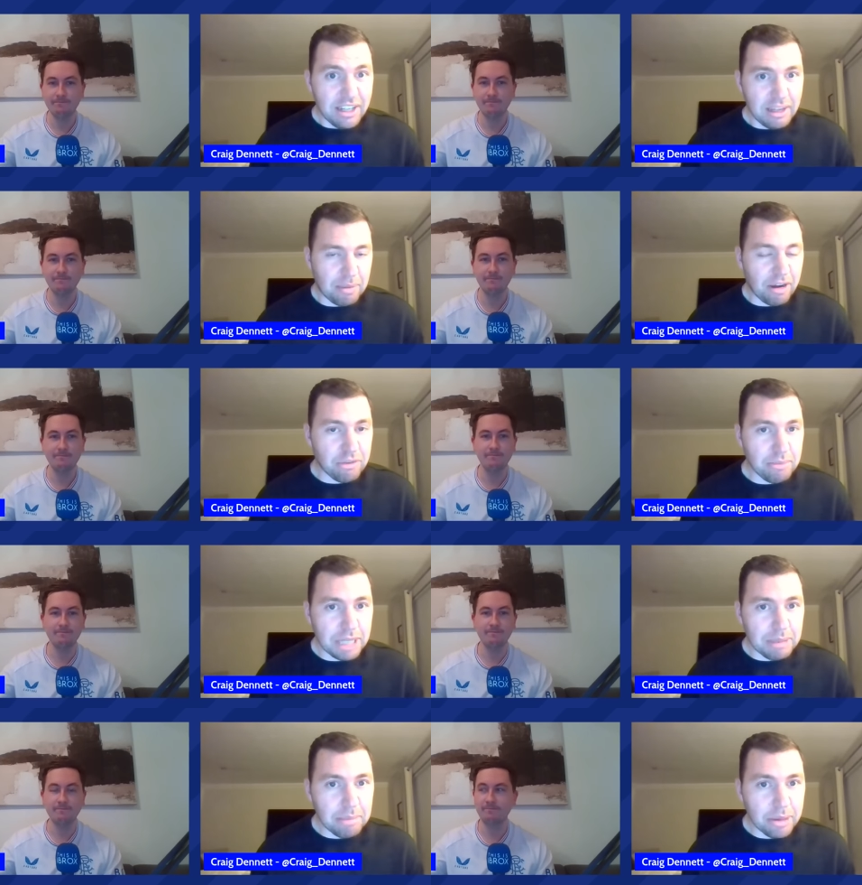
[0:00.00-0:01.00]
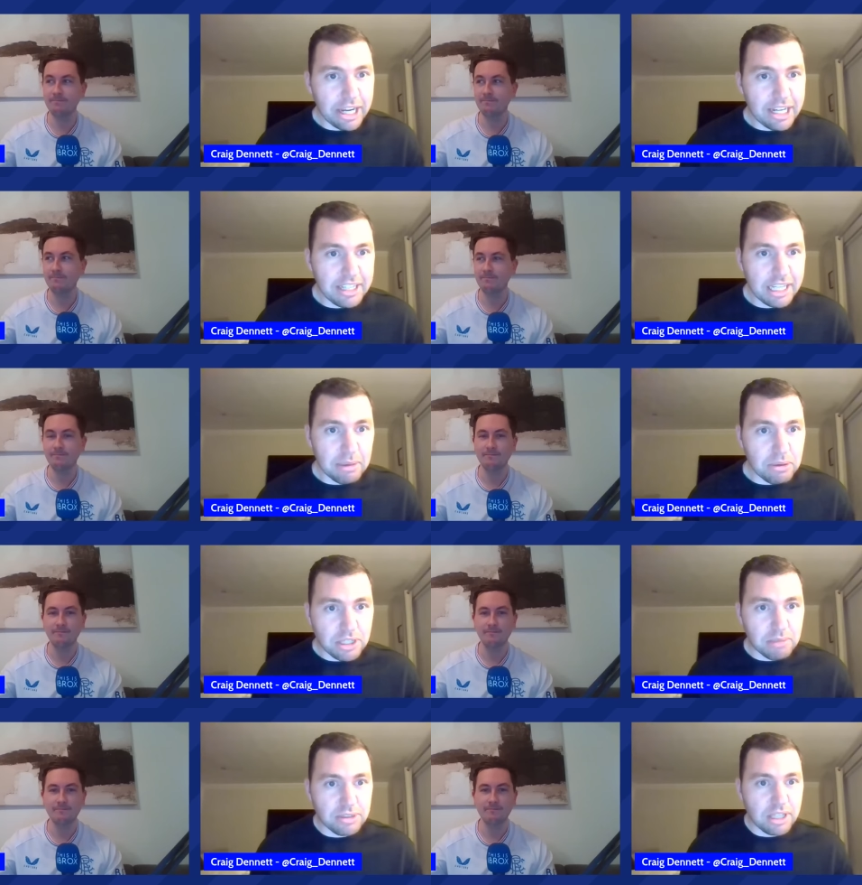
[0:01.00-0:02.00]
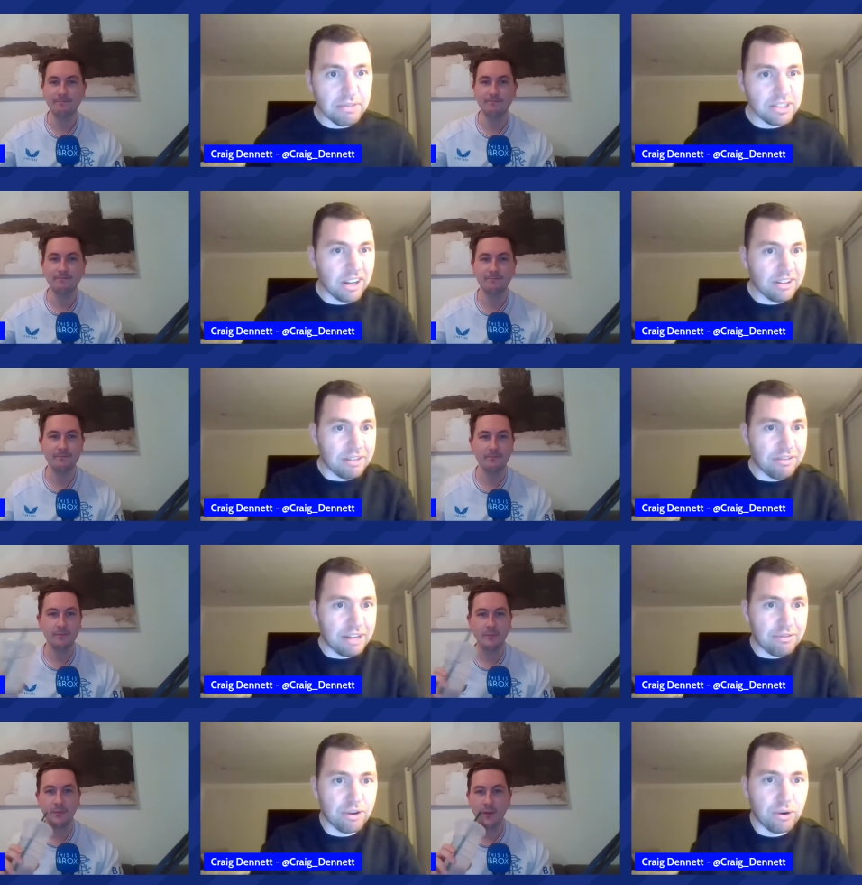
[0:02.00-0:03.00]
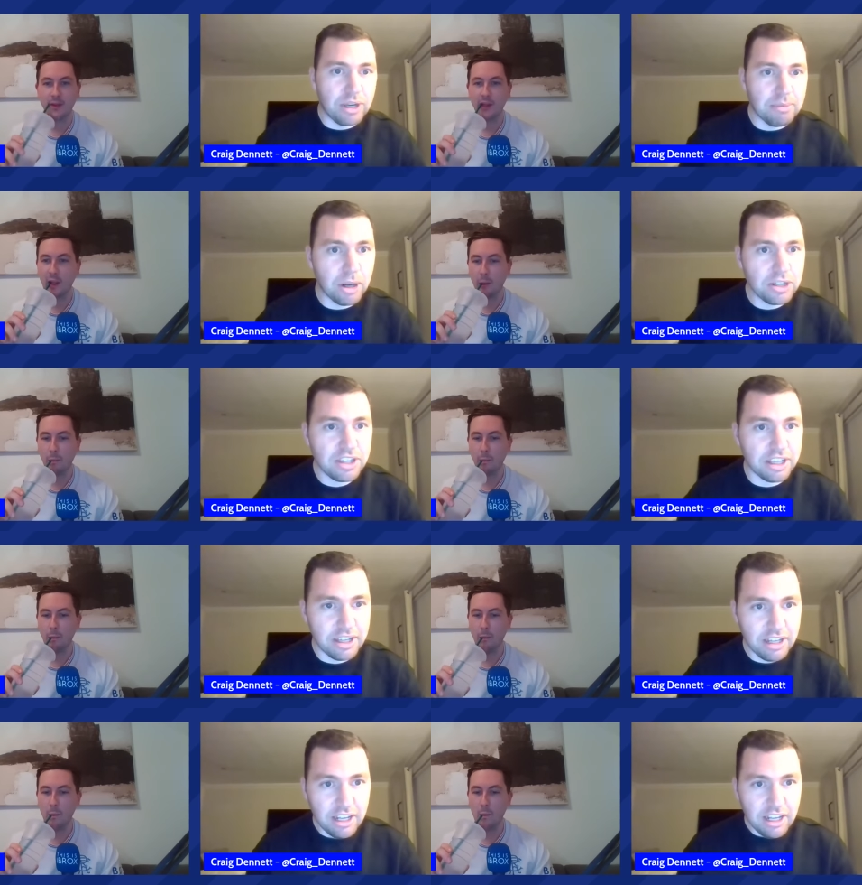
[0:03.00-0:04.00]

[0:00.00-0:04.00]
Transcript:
Speaker 1: Apart from being a bit pernickety about some stuff, it's hard to find fault in much that,